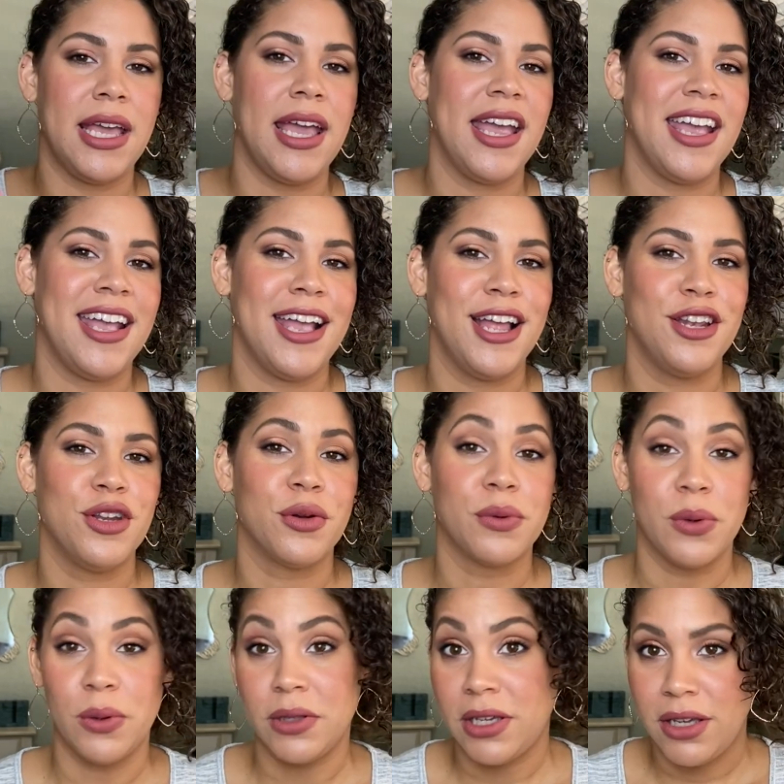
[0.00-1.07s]
a
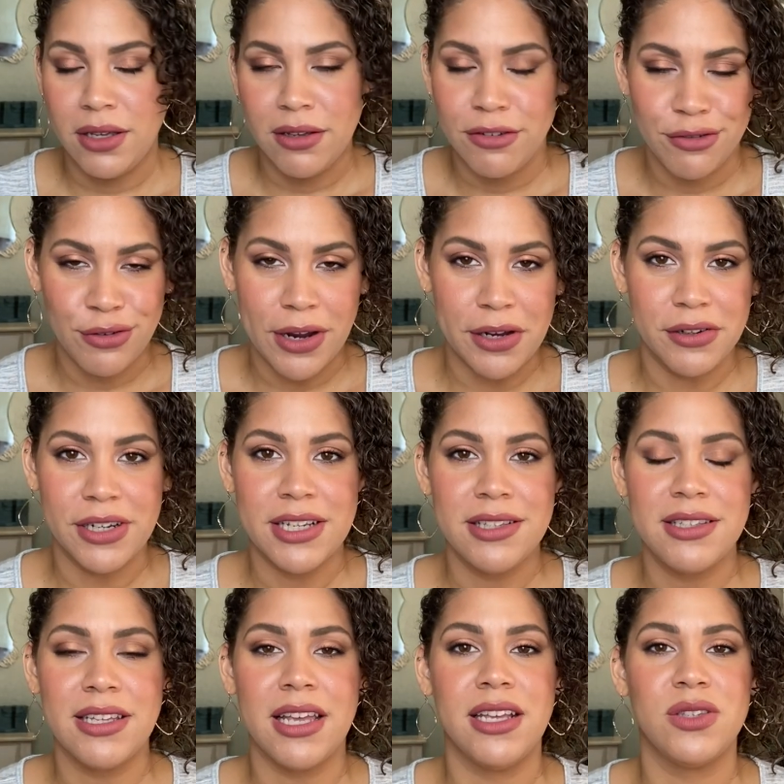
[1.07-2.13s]
neroli
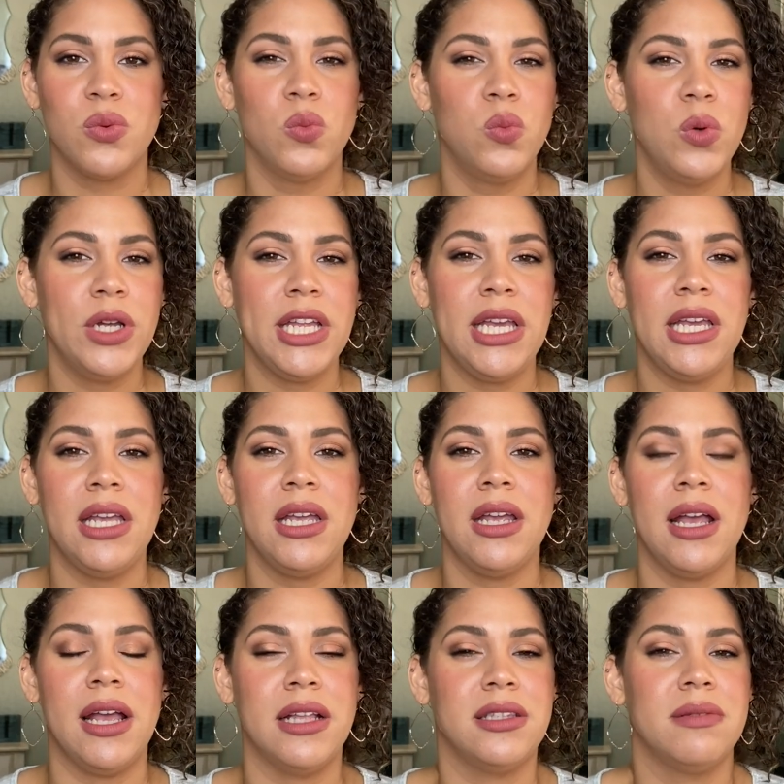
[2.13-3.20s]
fragrance. It's
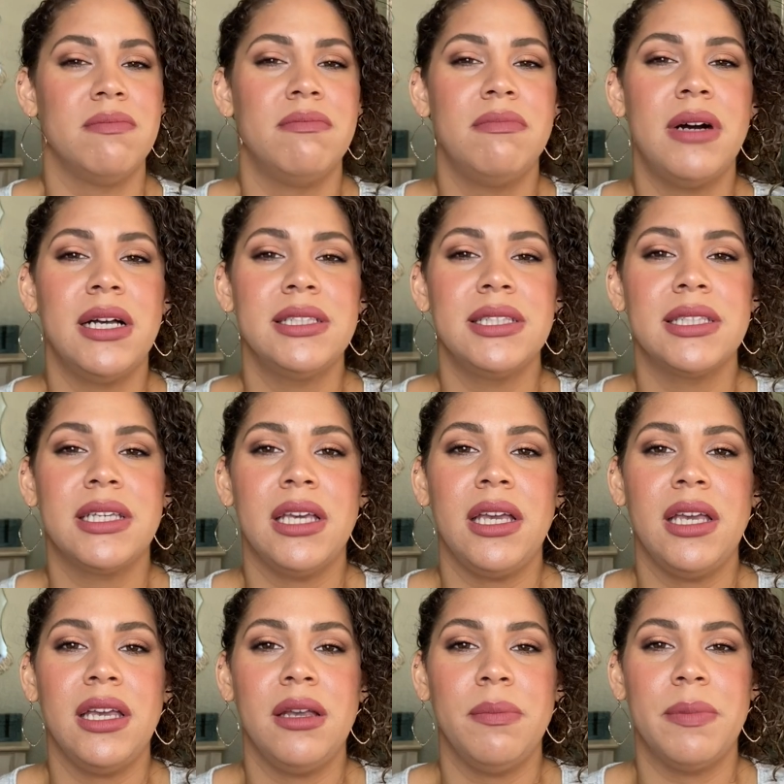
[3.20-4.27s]
woody, it's
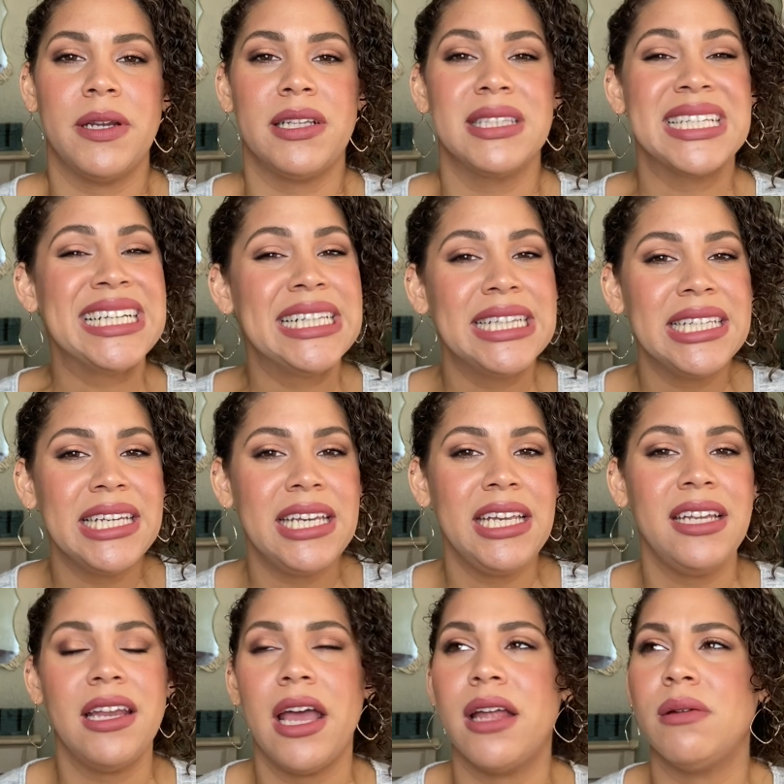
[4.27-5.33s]
musky, but it's
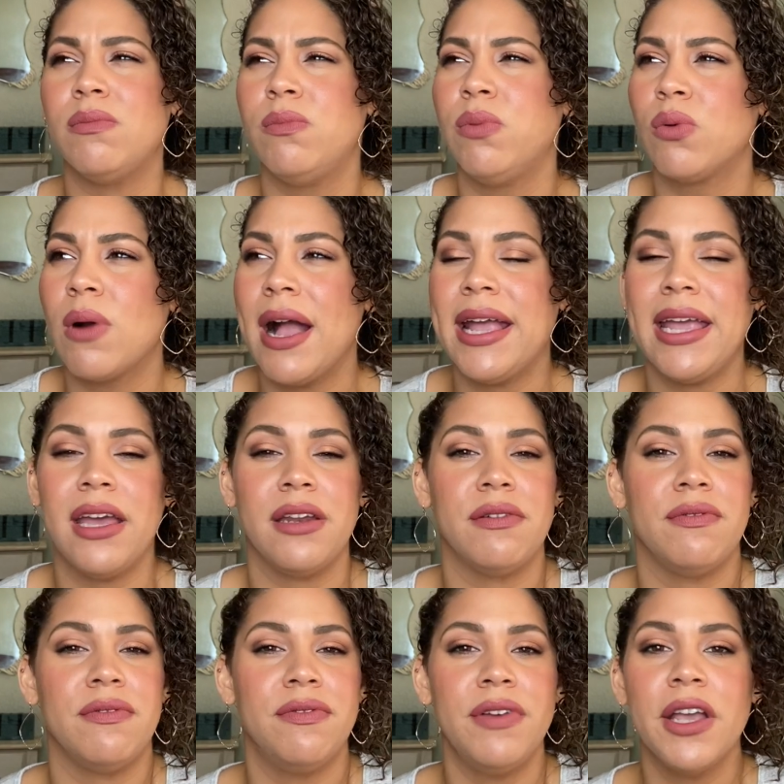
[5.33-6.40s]
clean and bright and
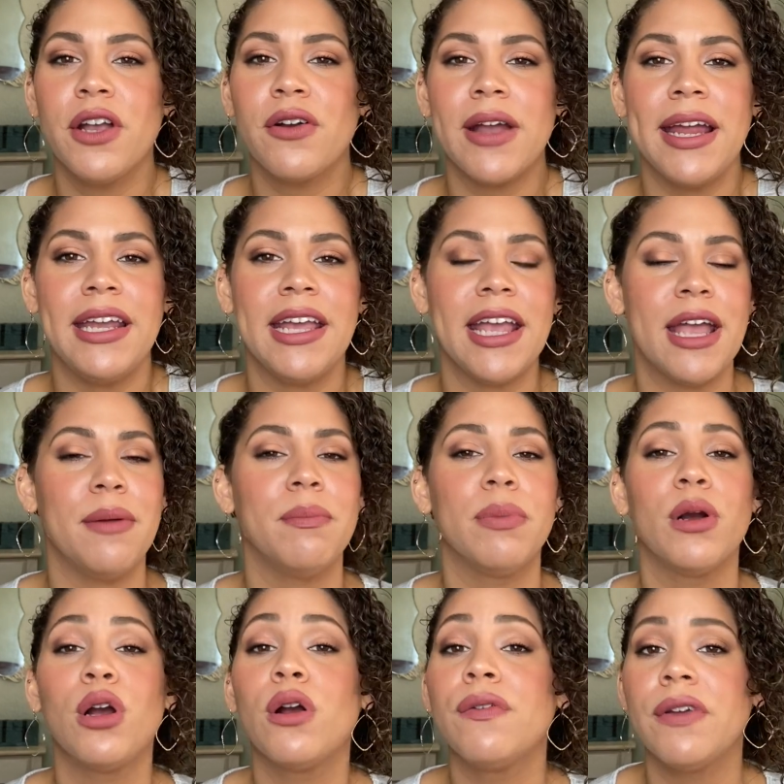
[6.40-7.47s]
invigorating and
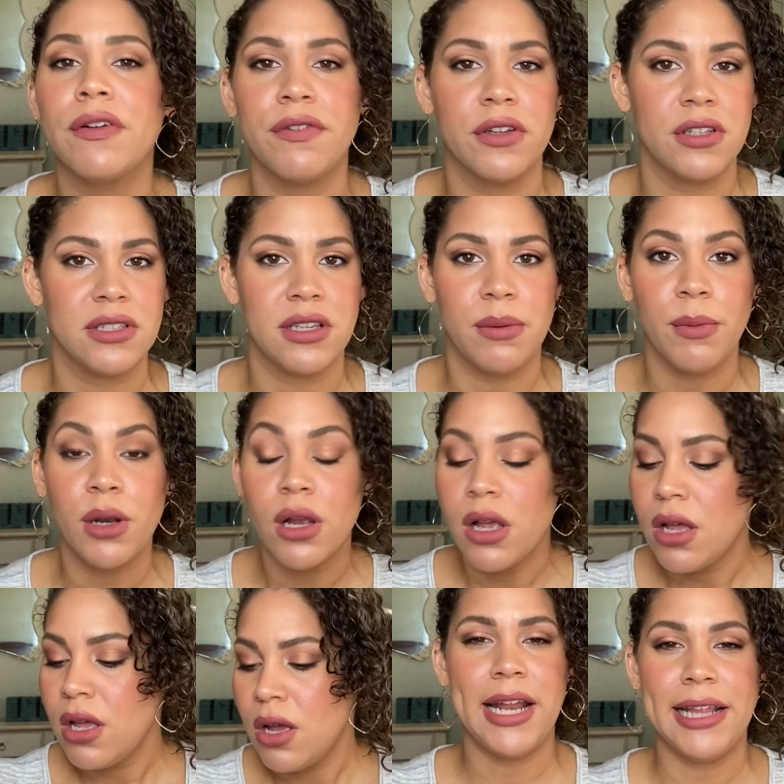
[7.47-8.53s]
perfect for the summer.
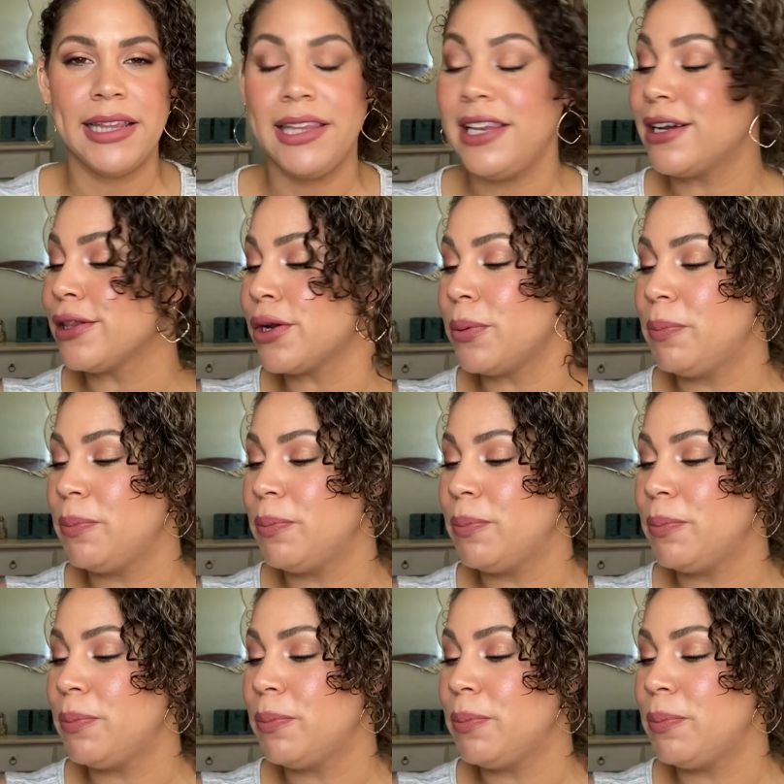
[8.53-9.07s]
I need a little